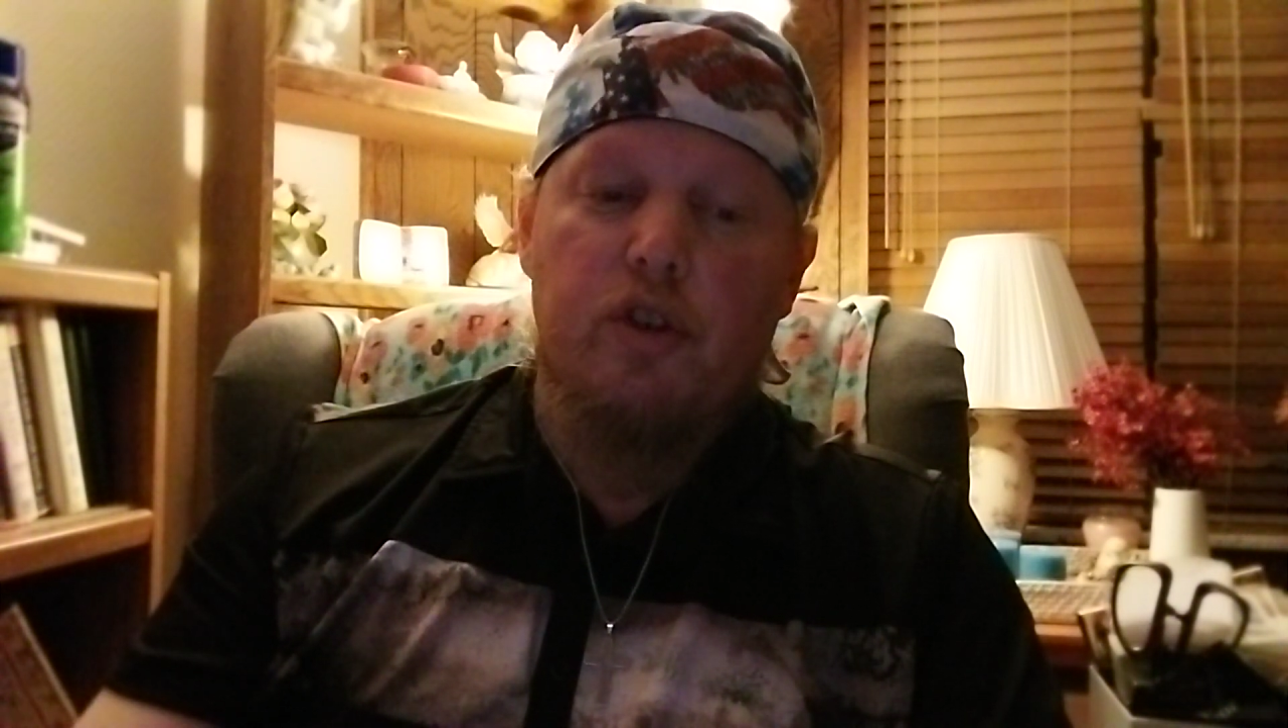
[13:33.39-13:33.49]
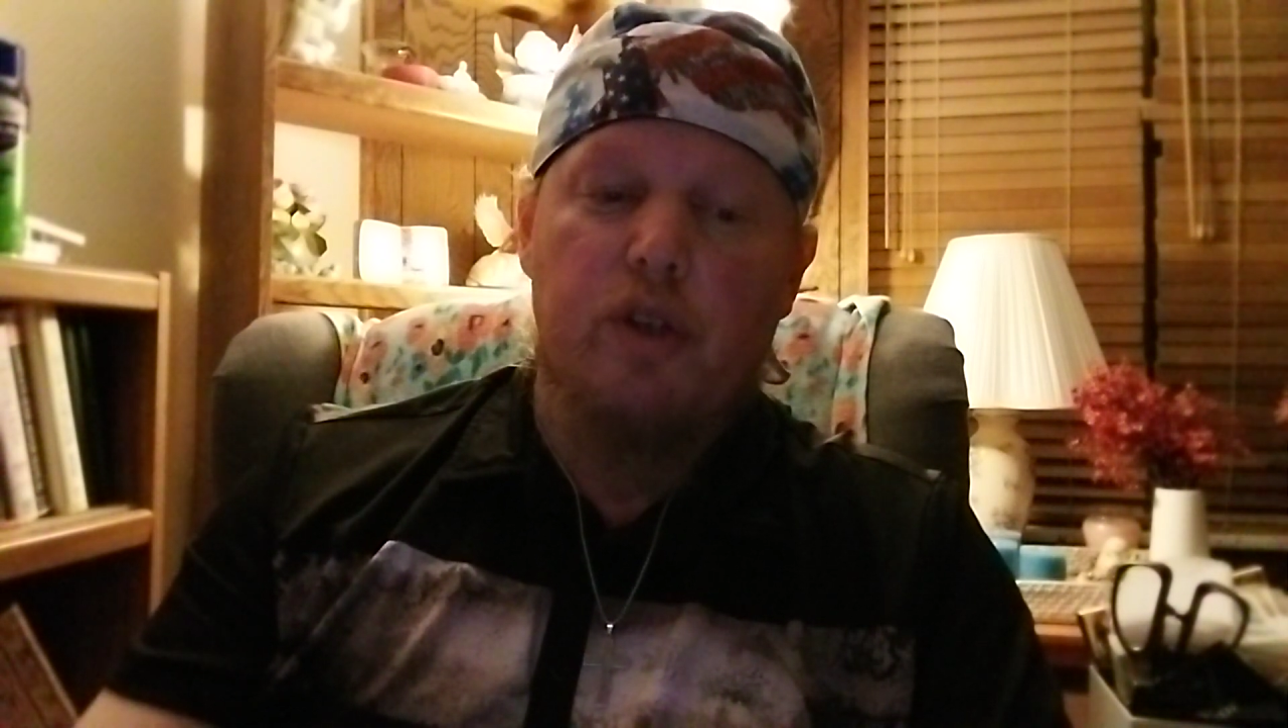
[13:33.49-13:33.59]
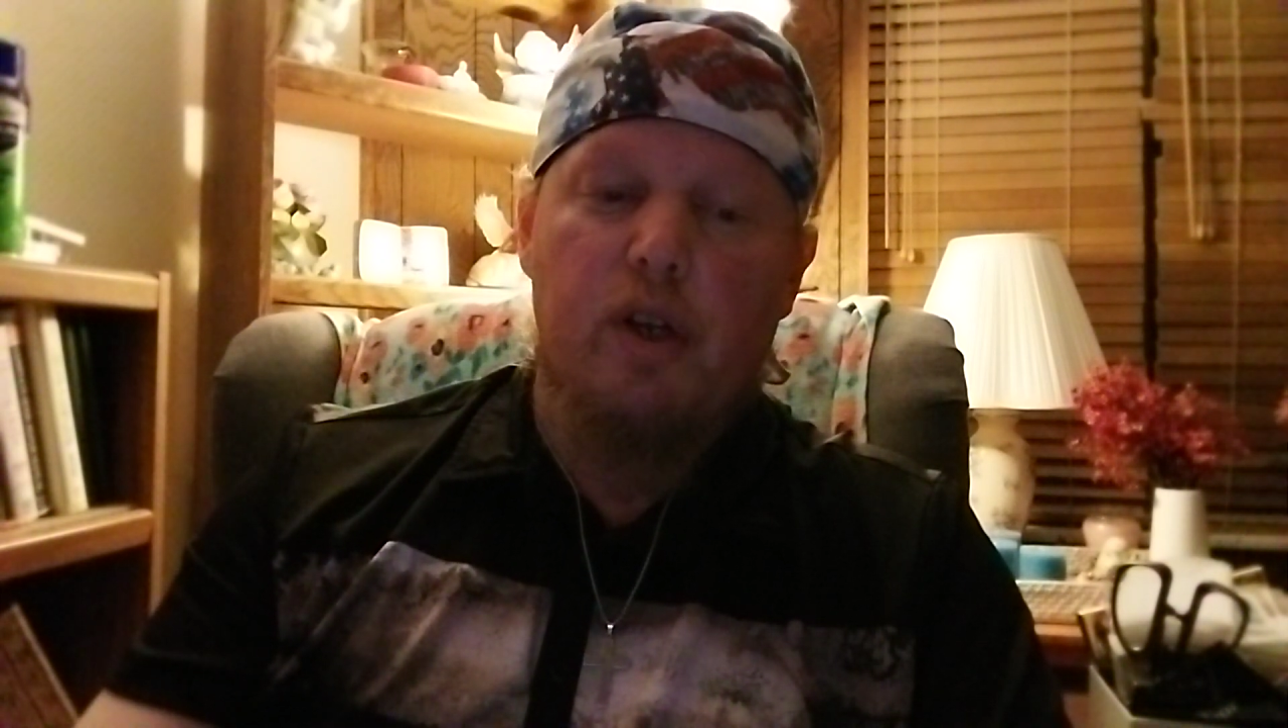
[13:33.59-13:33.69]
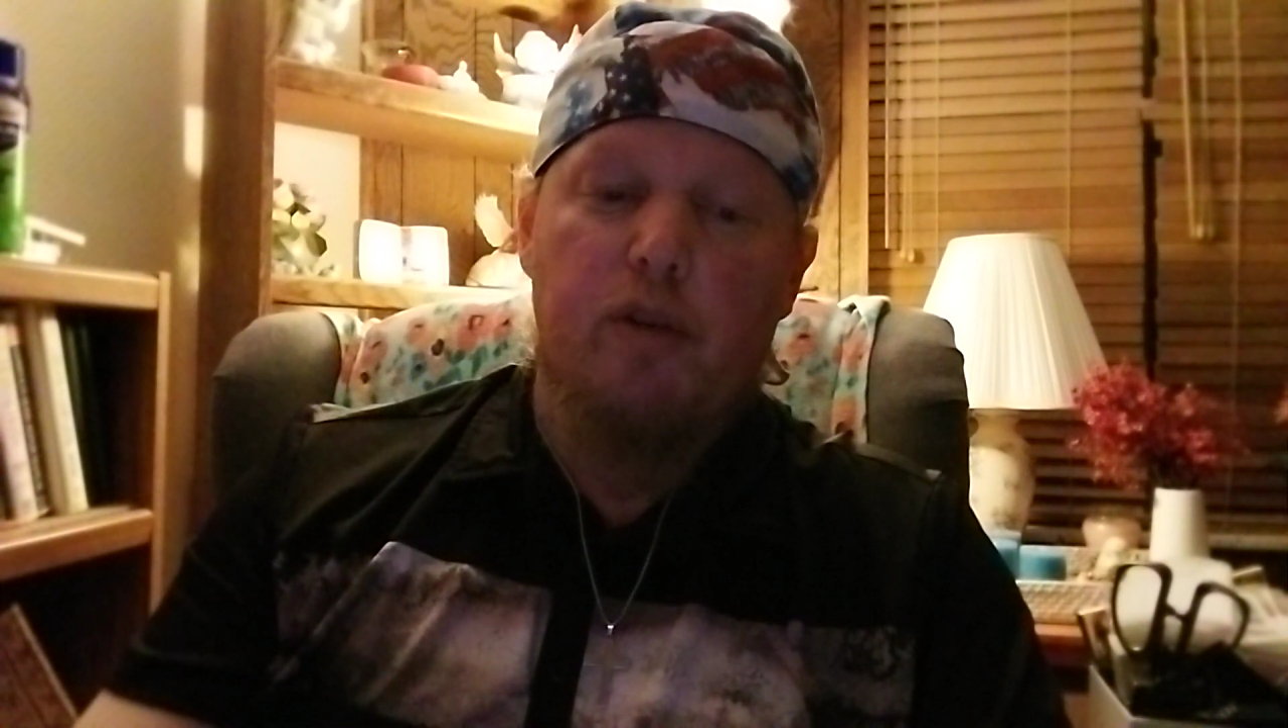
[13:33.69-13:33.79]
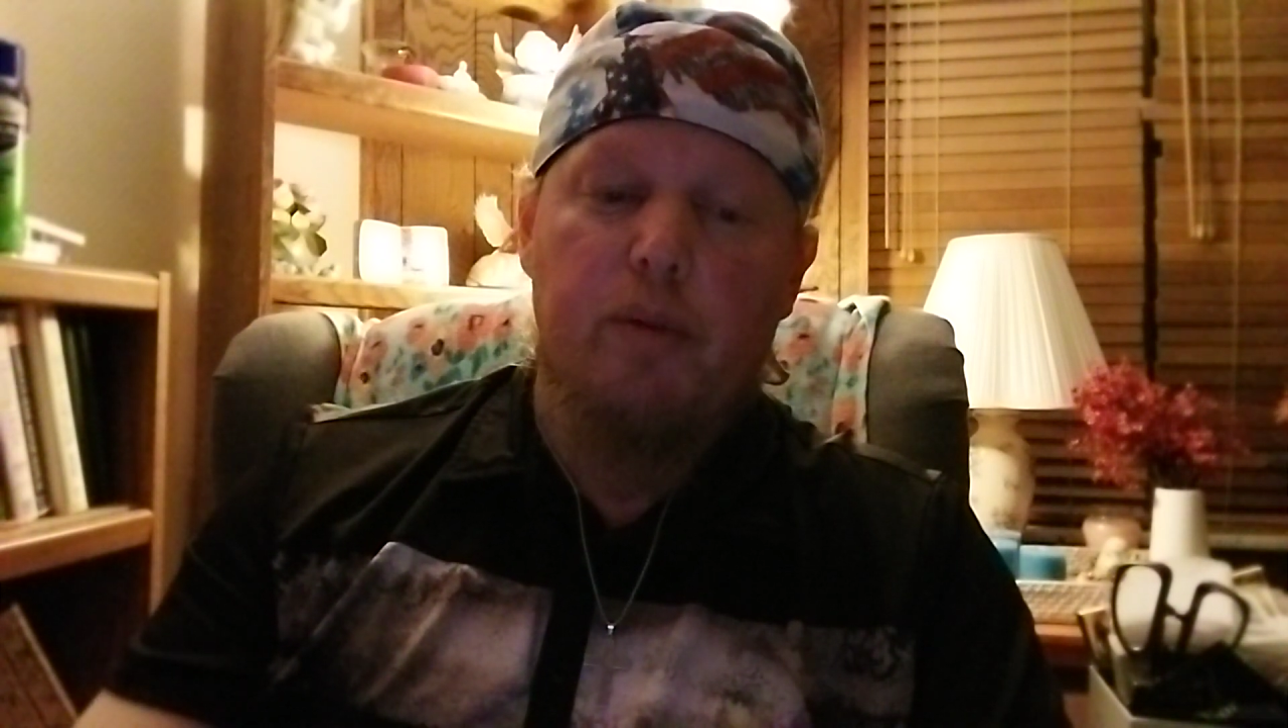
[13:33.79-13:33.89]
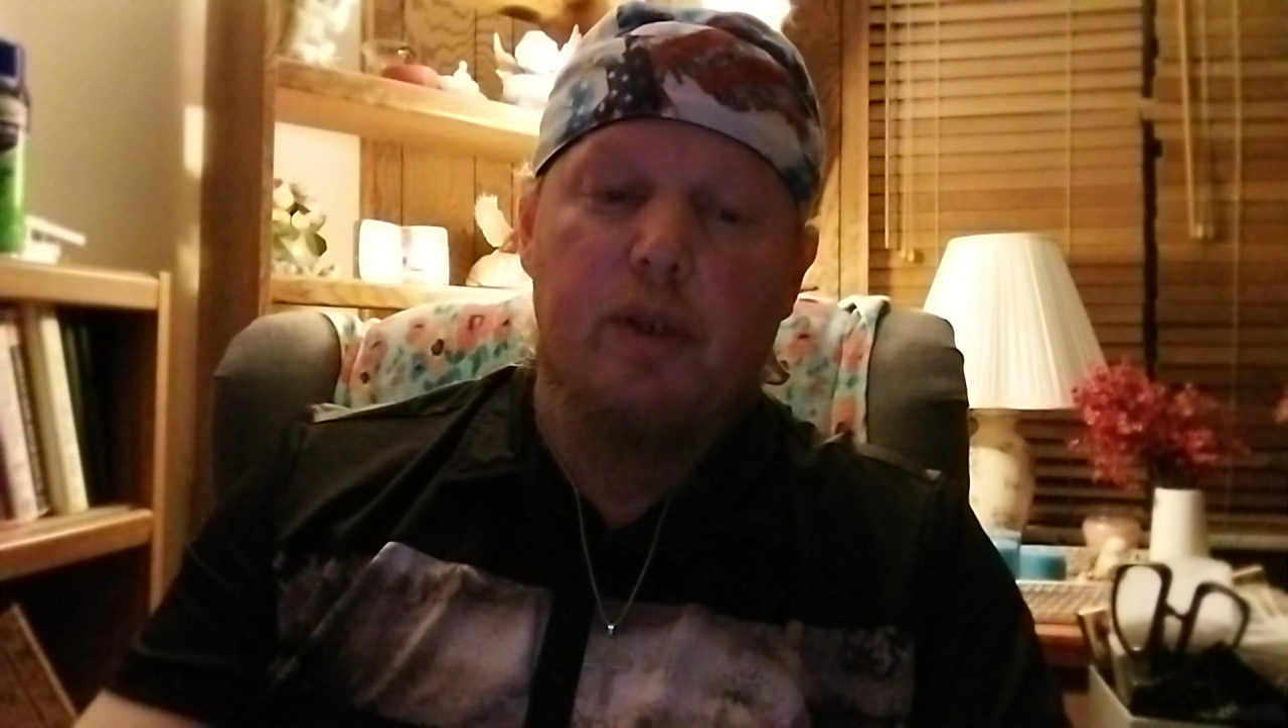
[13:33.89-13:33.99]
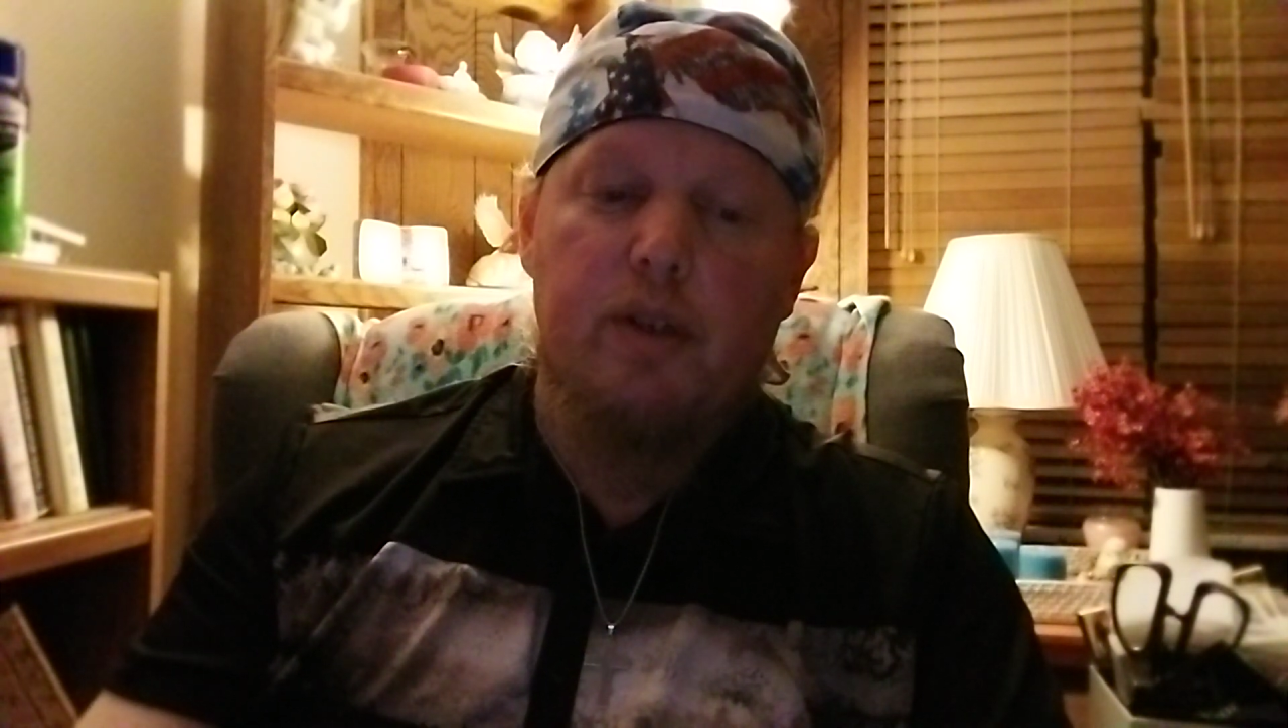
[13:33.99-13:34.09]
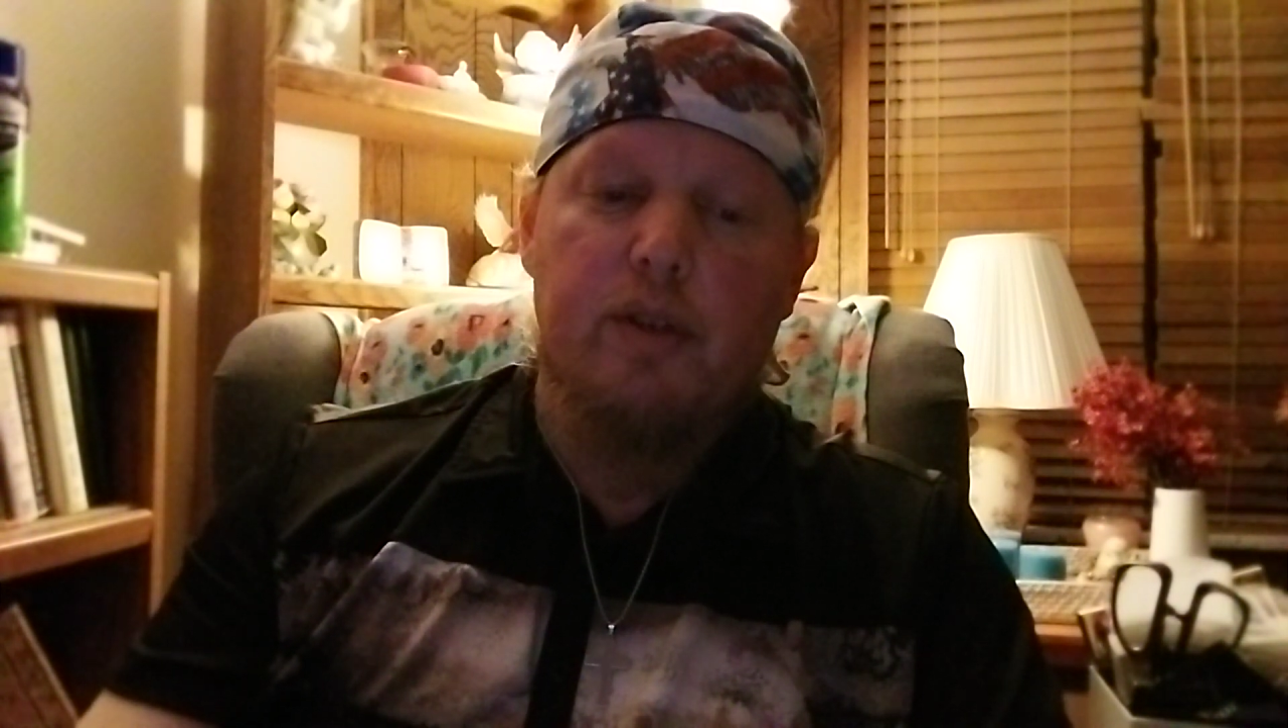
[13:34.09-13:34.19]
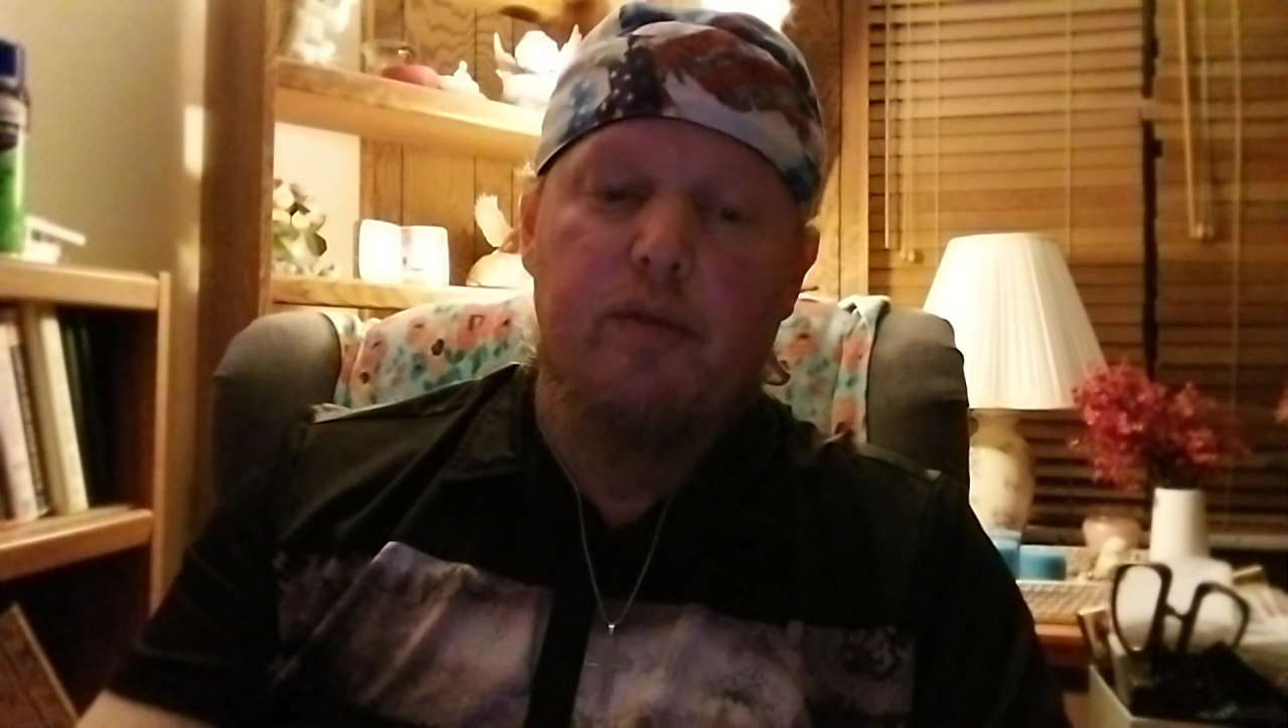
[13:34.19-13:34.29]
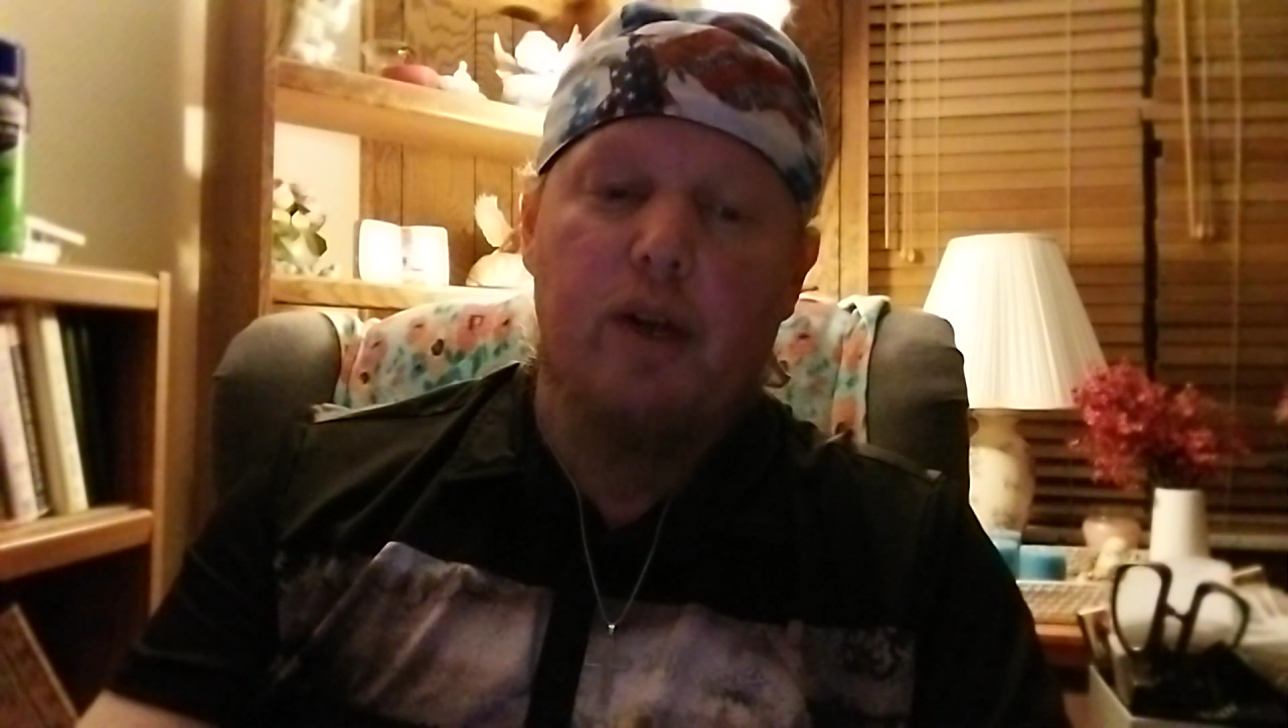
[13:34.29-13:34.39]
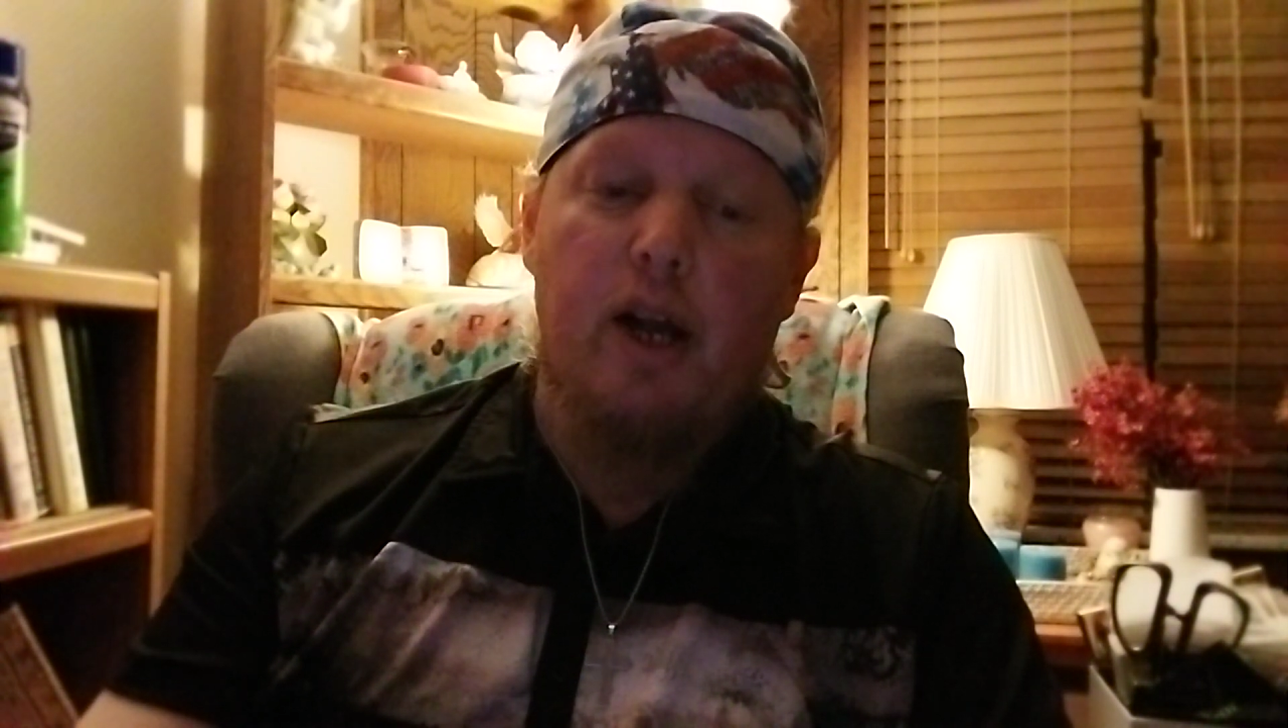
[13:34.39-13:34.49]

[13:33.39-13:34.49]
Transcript: in childhood because of a